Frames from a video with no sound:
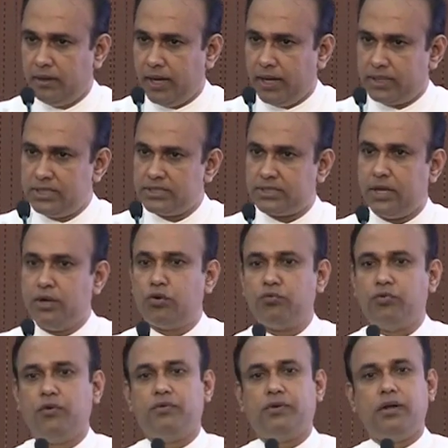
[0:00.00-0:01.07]
at least 10 to
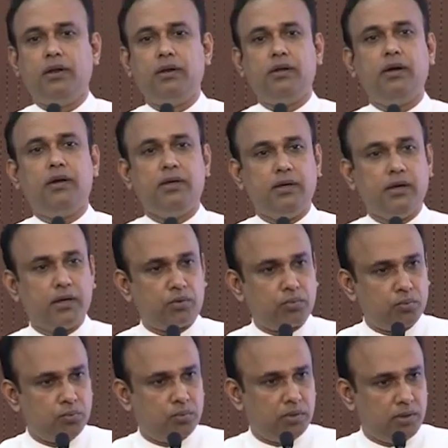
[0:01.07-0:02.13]
15
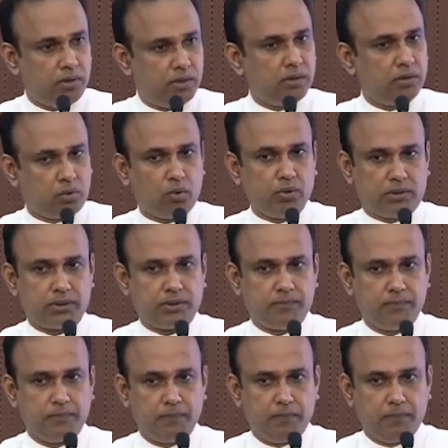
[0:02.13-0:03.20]
year-to-year growth.
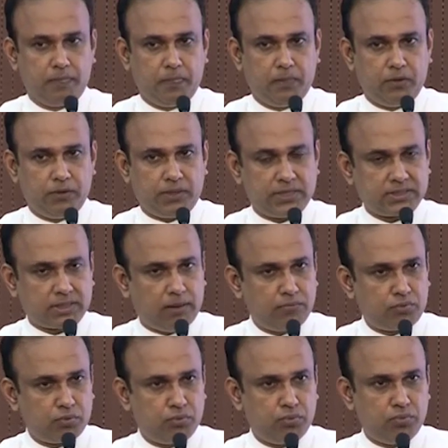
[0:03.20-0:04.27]
So it will
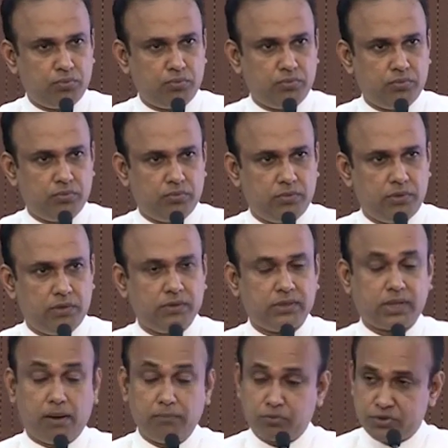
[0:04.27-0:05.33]
come
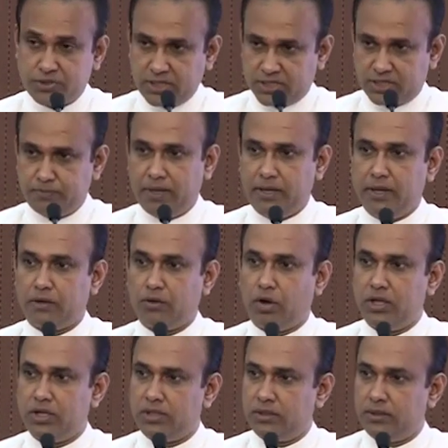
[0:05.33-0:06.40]
to $6 billion
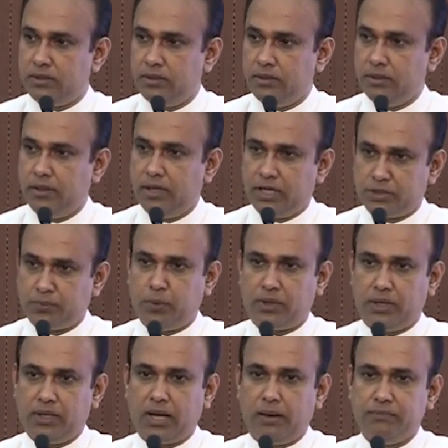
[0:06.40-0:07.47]
export
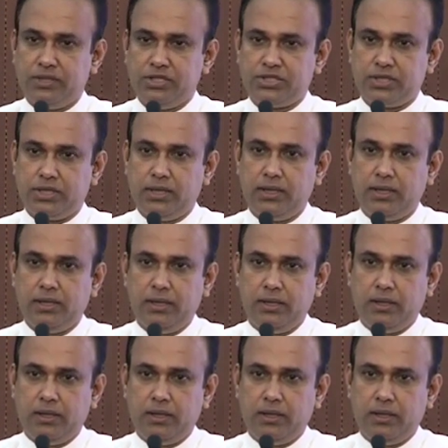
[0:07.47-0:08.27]
income this year.